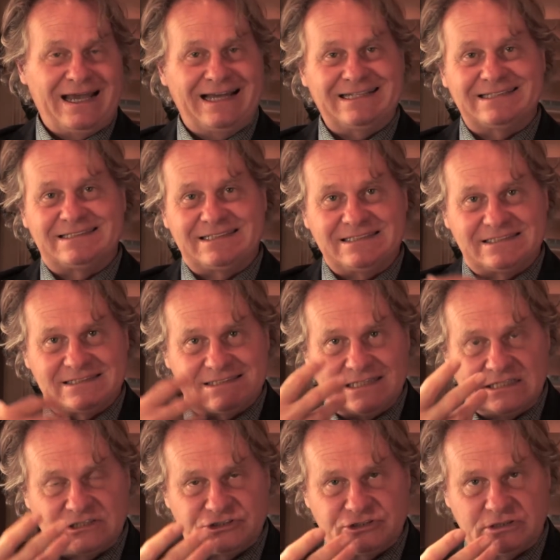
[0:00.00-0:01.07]
And to see
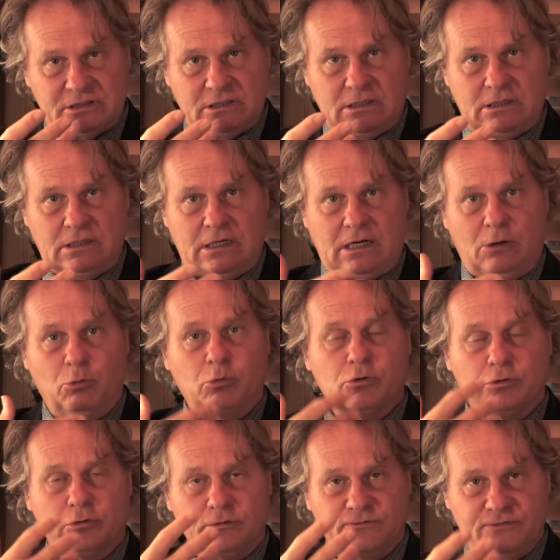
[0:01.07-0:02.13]
such a
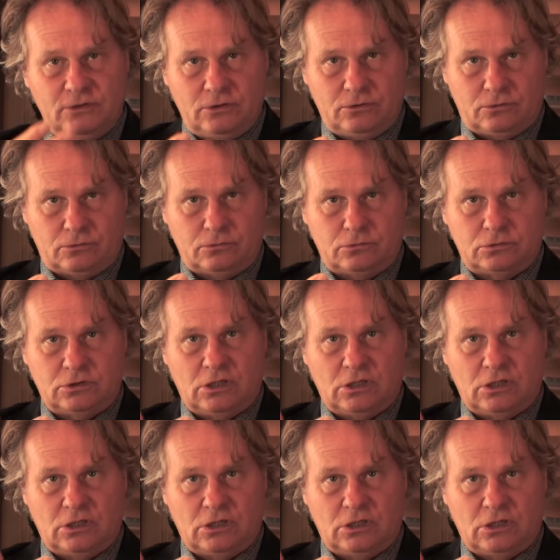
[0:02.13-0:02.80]
worldview